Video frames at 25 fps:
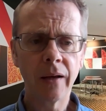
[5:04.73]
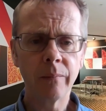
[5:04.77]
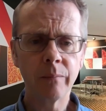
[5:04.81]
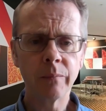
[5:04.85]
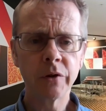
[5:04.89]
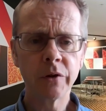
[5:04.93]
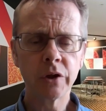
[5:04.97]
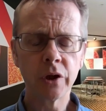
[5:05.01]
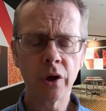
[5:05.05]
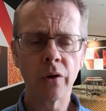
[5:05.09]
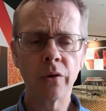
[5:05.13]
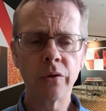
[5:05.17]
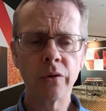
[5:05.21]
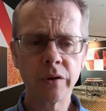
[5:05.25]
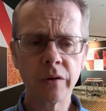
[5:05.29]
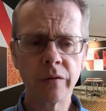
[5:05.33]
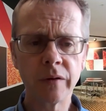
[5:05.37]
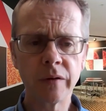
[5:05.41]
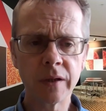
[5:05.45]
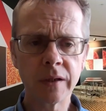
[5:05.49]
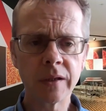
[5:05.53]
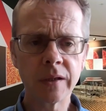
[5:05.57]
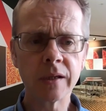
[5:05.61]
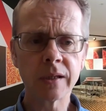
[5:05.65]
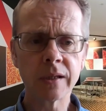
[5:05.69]
shows that
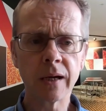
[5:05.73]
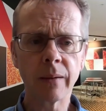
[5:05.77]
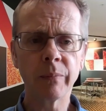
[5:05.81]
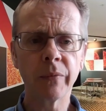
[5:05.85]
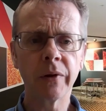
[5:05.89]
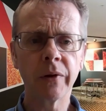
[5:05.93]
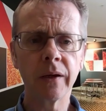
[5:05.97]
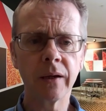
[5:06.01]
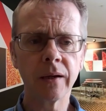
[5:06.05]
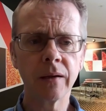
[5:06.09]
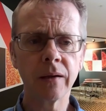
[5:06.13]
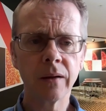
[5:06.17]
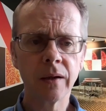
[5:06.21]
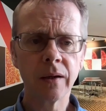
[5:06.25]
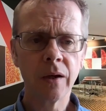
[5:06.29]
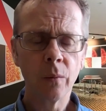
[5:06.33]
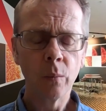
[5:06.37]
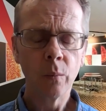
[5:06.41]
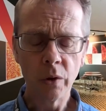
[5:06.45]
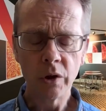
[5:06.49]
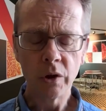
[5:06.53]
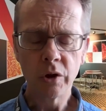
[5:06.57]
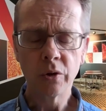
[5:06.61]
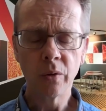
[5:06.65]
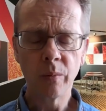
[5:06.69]
this is something
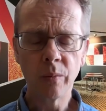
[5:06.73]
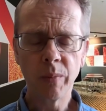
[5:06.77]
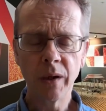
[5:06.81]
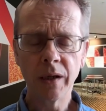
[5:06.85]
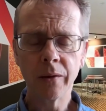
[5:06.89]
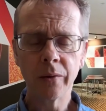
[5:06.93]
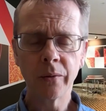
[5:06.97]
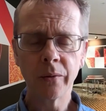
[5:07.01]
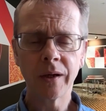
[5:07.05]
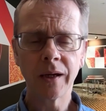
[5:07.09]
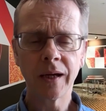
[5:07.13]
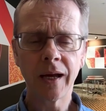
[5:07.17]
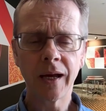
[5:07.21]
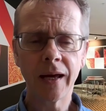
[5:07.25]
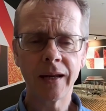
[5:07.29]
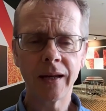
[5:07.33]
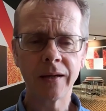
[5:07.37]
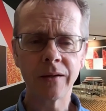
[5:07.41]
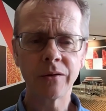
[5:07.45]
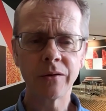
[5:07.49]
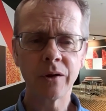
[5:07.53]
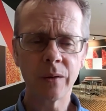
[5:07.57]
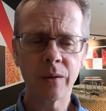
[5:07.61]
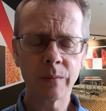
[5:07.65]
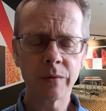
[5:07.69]
we should be looking at
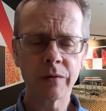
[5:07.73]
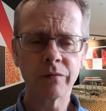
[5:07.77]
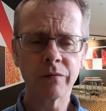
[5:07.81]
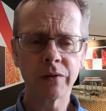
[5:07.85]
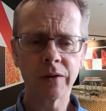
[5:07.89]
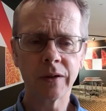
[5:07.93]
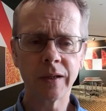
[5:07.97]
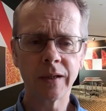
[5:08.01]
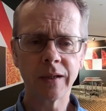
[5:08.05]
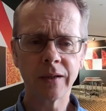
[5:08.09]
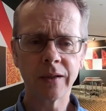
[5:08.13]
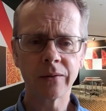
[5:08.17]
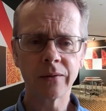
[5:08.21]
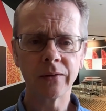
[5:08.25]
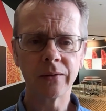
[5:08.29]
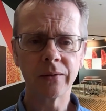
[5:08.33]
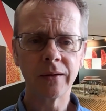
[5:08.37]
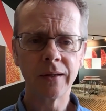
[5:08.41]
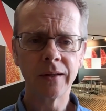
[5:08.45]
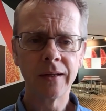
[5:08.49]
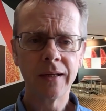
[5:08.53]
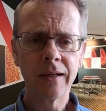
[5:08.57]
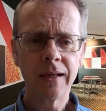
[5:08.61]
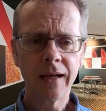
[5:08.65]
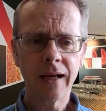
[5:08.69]
in terms of clinical
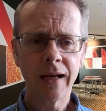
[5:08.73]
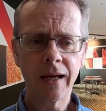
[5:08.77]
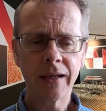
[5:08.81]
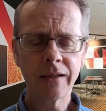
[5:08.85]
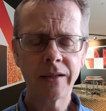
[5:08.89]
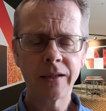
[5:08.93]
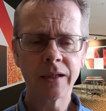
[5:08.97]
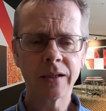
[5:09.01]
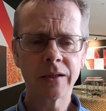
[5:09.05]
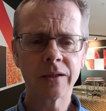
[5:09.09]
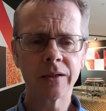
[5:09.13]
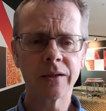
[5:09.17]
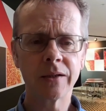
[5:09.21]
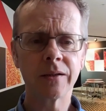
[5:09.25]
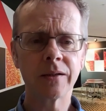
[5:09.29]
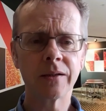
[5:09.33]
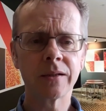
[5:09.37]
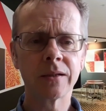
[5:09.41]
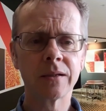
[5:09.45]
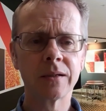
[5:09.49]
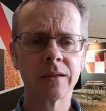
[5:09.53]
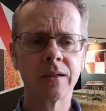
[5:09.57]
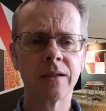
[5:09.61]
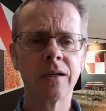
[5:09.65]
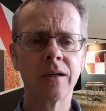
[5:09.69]

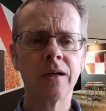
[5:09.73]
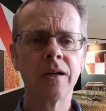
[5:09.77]
Huntington's.